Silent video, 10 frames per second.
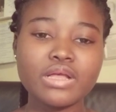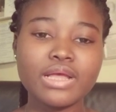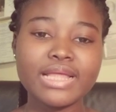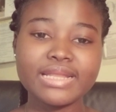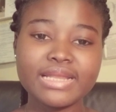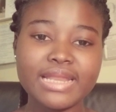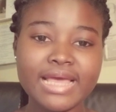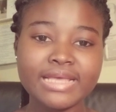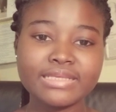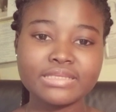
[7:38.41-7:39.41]

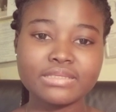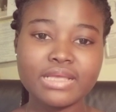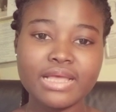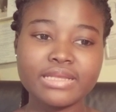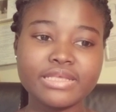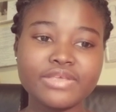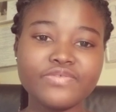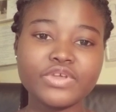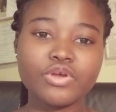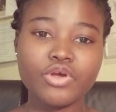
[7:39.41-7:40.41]
analyze and give
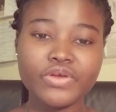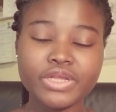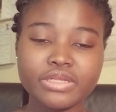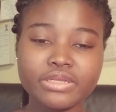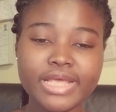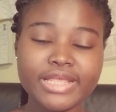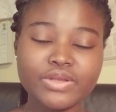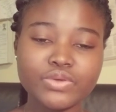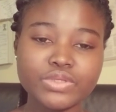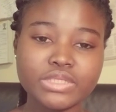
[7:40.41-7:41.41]
a correct
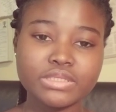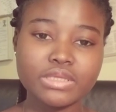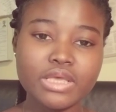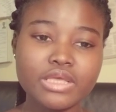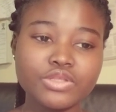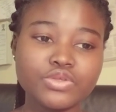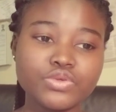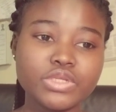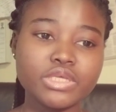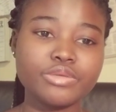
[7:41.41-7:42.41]
diagnosis
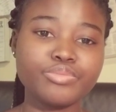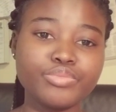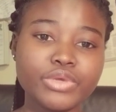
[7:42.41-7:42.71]
to the